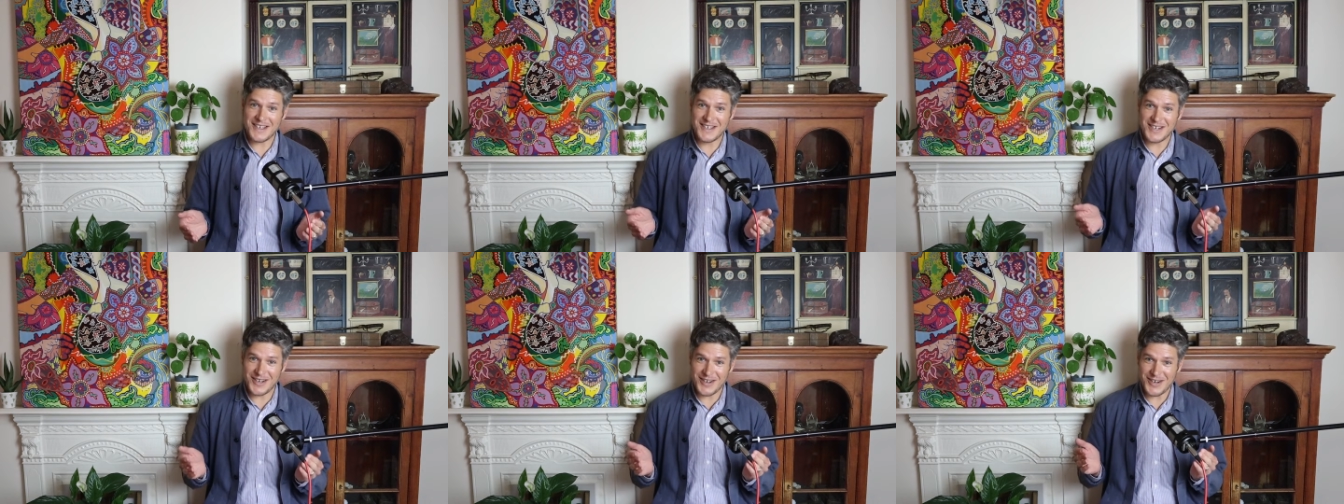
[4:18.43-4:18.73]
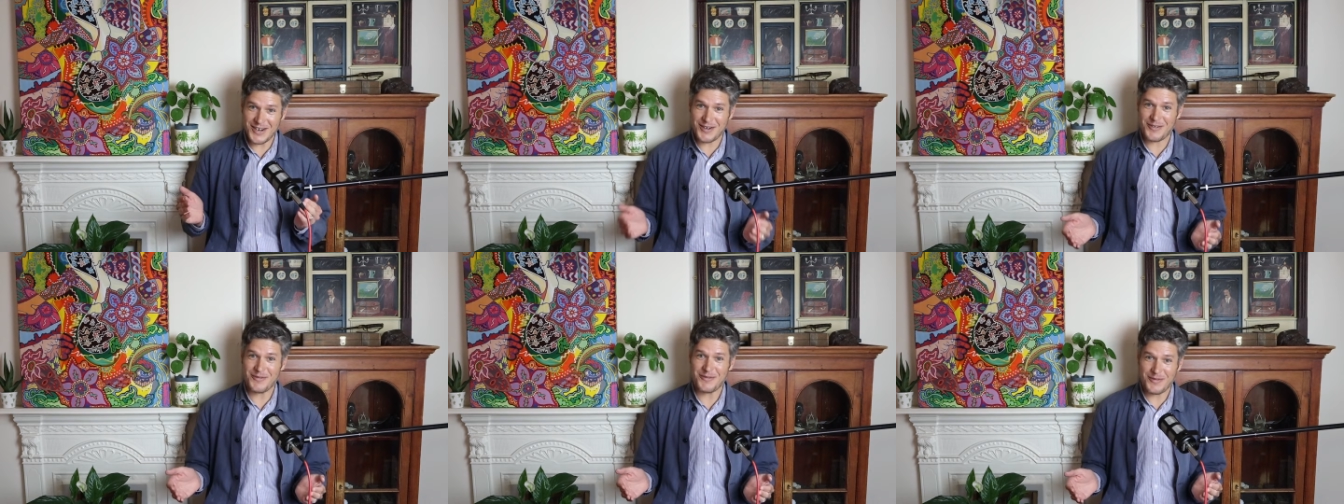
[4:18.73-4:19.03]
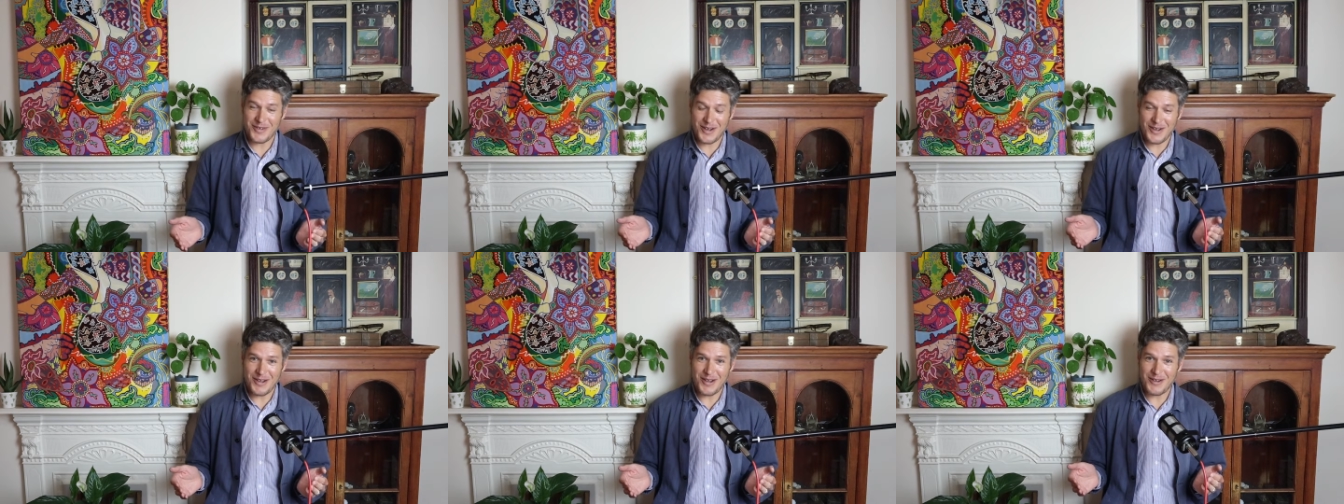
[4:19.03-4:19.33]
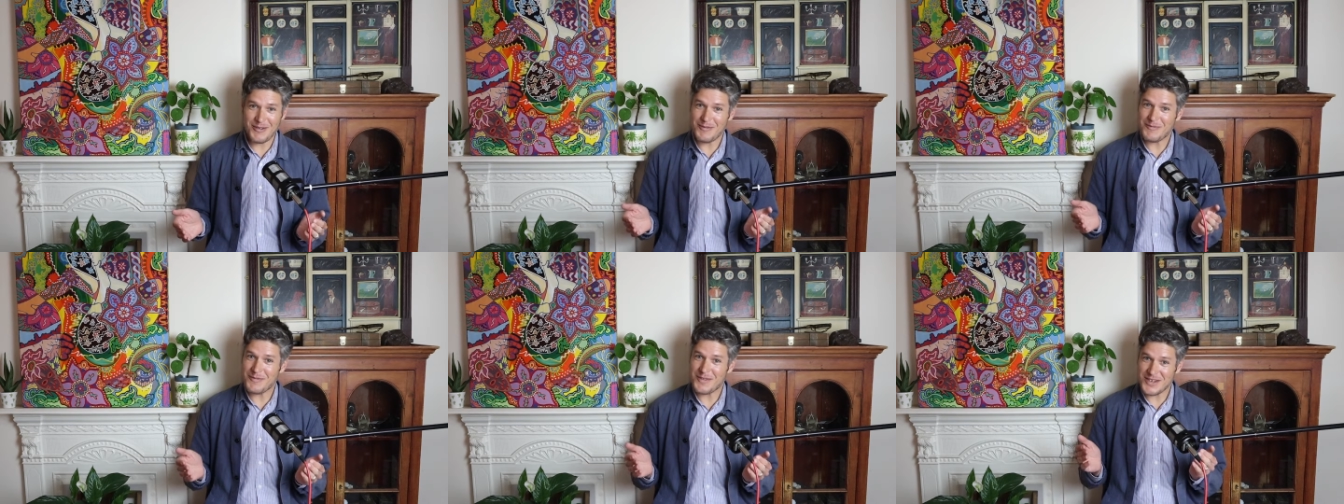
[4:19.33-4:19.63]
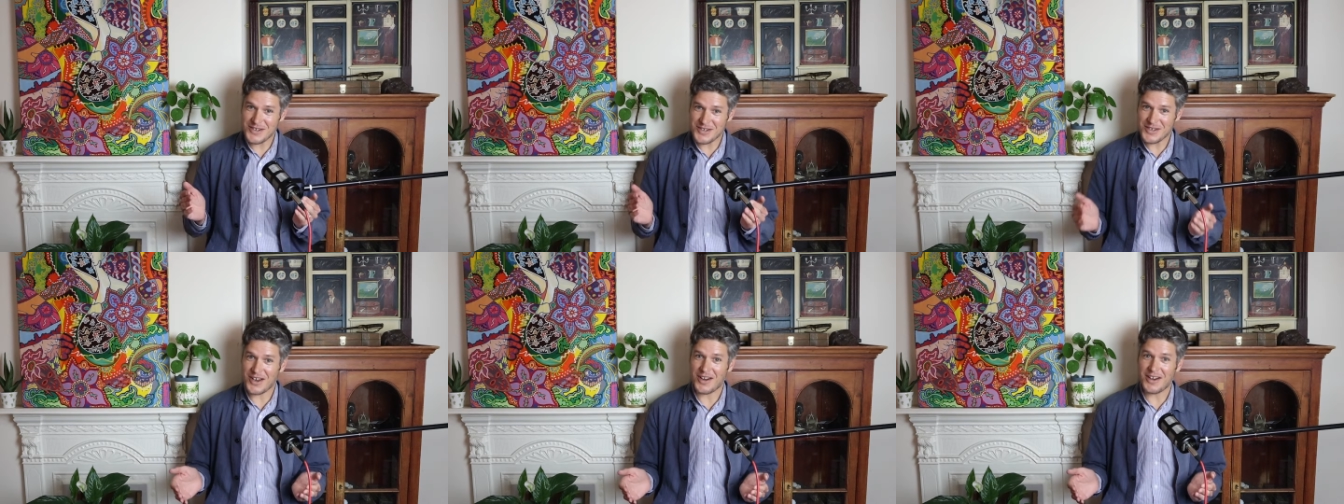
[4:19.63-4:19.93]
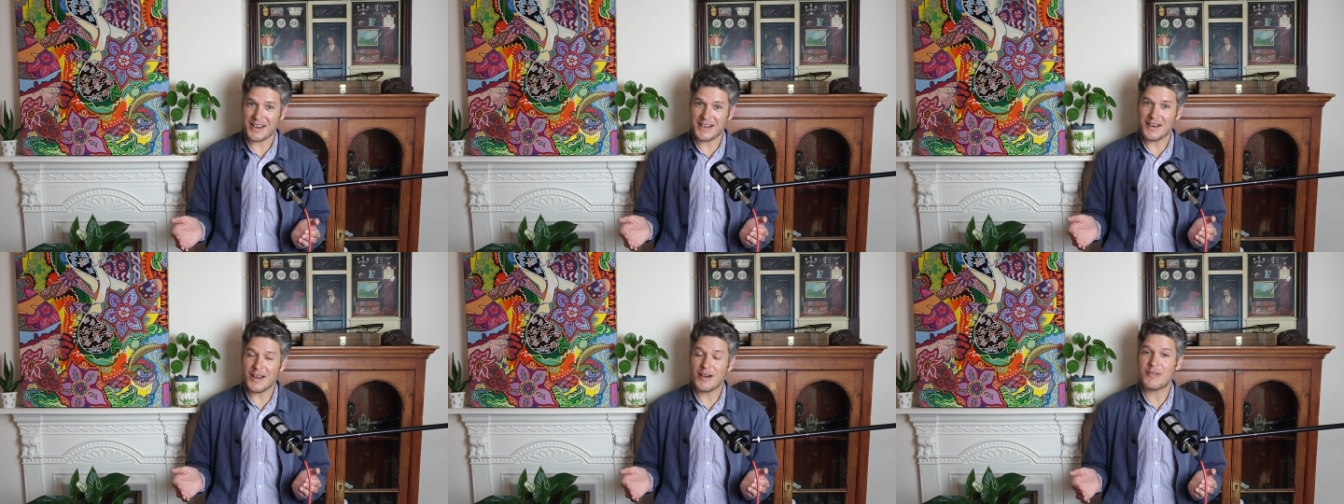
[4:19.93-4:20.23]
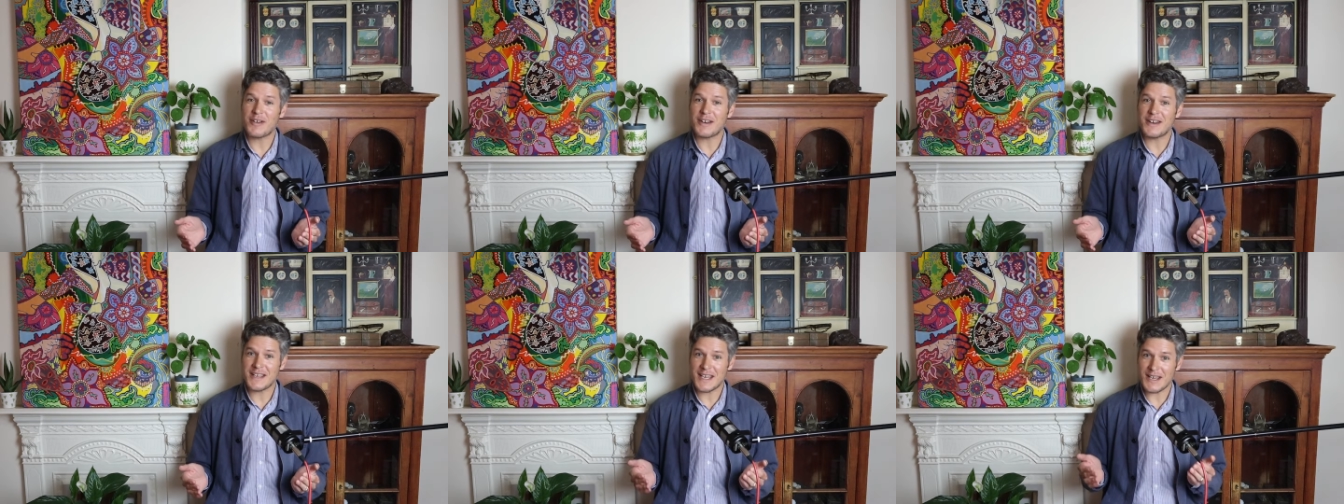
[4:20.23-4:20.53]
took a photo of the sign,
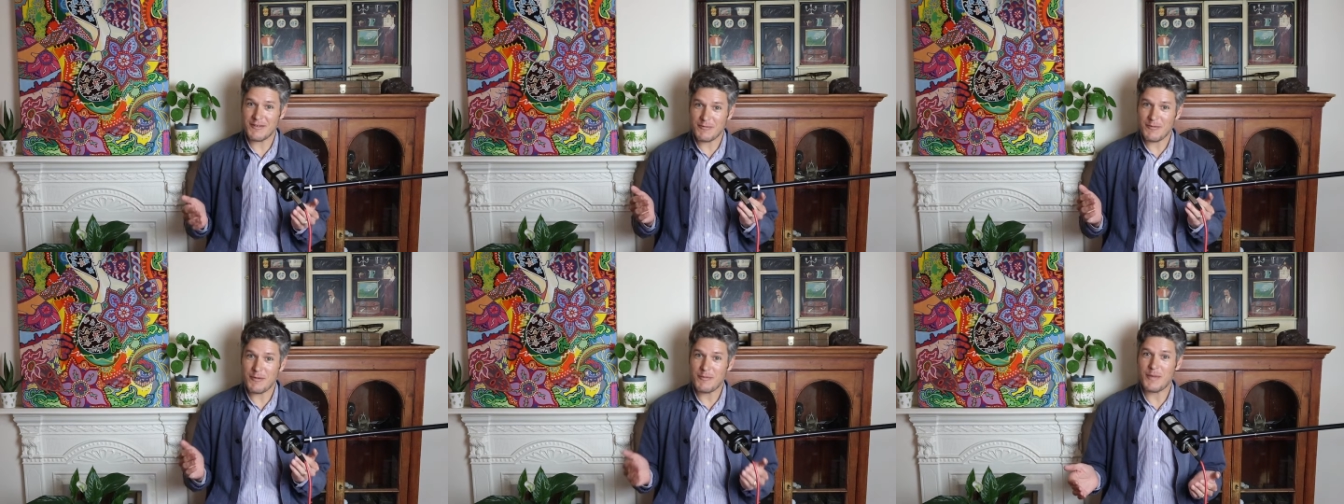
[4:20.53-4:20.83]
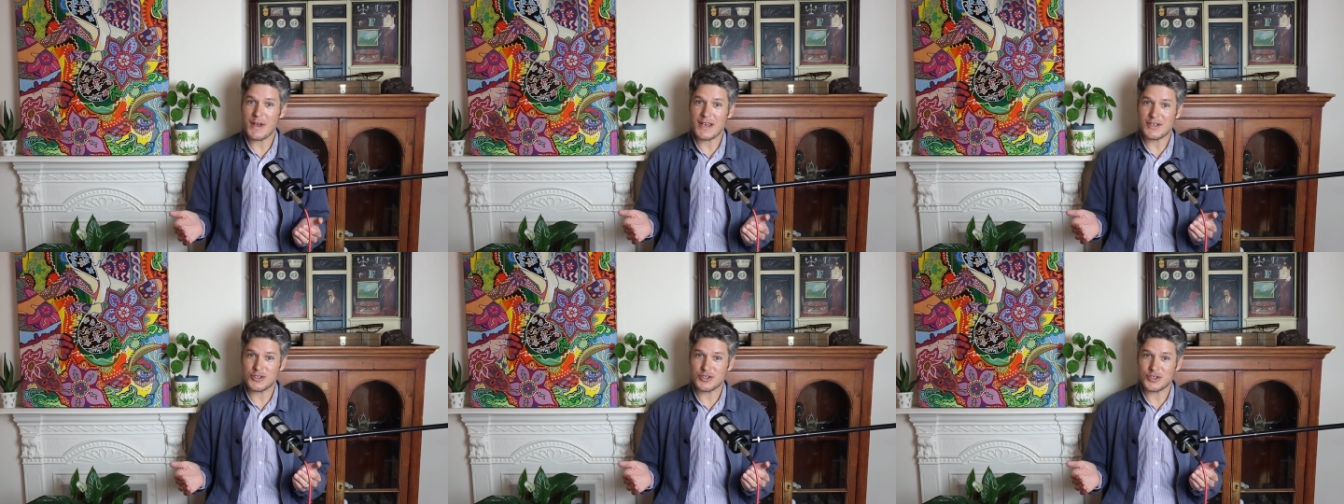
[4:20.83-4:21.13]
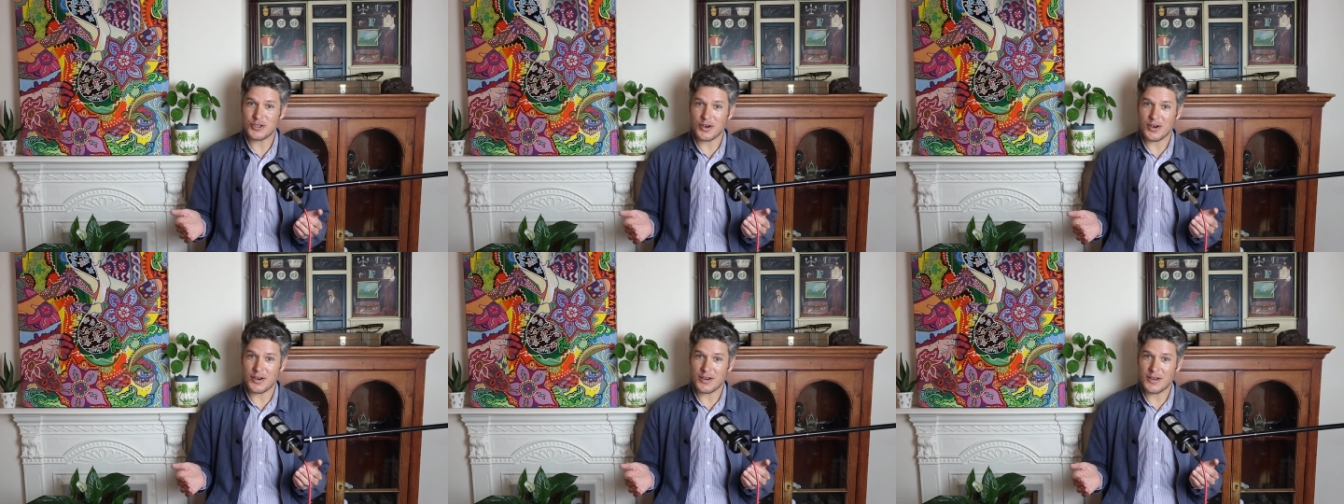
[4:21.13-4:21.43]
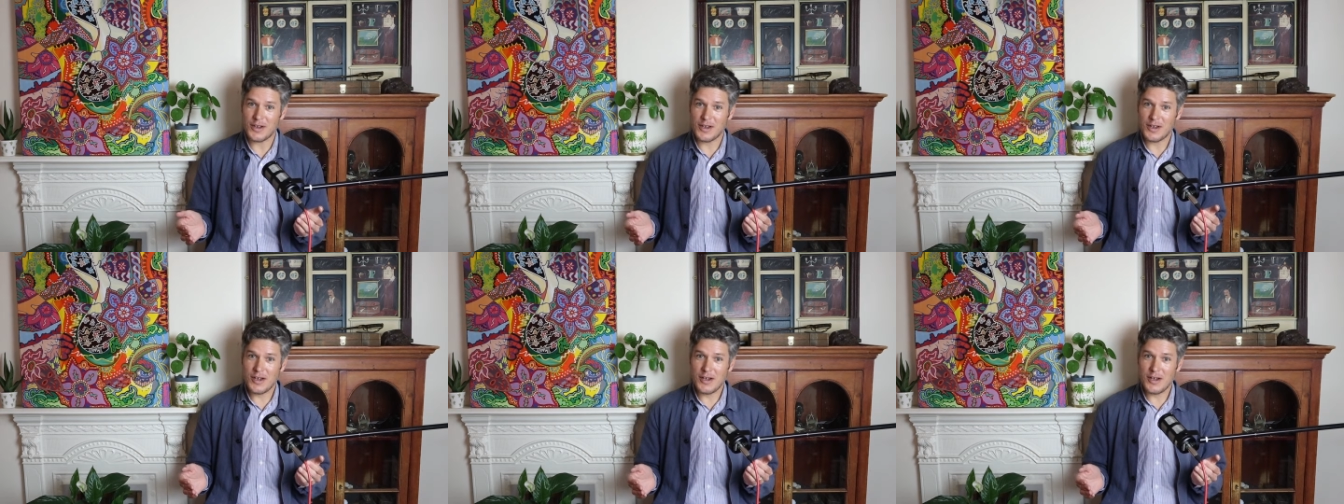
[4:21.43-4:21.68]
I'm going to give him a best shot,